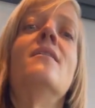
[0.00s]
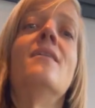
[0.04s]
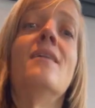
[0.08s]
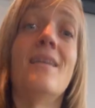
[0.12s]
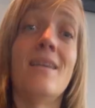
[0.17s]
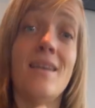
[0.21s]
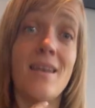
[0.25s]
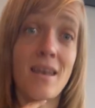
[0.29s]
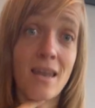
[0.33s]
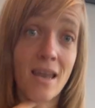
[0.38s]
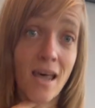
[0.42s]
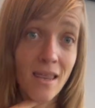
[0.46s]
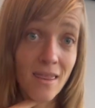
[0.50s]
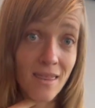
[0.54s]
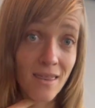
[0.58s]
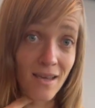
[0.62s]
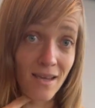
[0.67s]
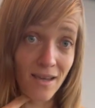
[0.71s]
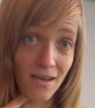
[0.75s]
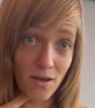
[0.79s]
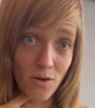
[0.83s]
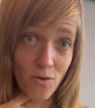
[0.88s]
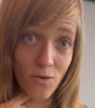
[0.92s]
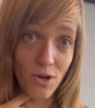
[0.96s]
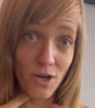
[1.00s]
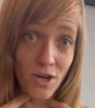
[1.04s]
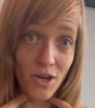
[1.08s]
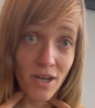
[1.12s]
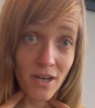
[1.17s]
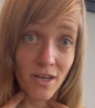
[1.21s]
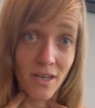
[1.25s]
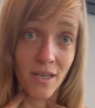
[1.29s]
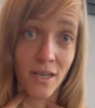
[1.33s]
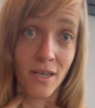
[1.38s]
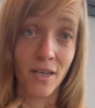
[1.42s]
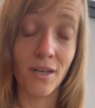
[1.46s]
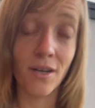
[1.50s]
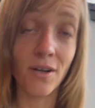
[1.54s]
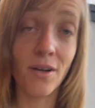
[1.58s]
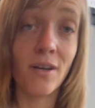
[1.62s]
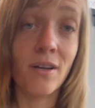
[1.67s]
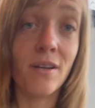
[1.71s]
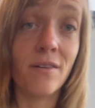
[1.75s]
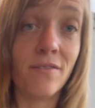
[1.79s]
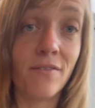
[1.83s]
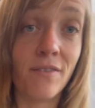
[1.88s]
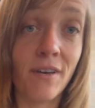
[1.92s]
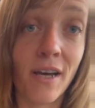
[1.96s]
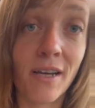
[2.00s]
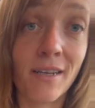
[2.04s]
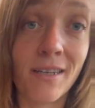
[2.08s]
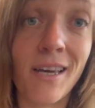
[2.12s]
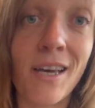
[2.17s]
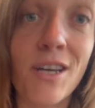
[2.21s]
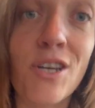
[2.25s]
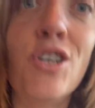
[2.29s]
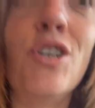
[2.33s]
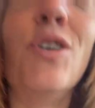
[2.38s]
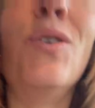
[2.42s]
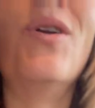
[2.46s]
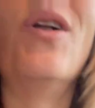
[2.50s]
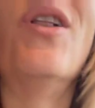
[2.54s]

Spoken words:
Nothing going on here. In fact, I shoot a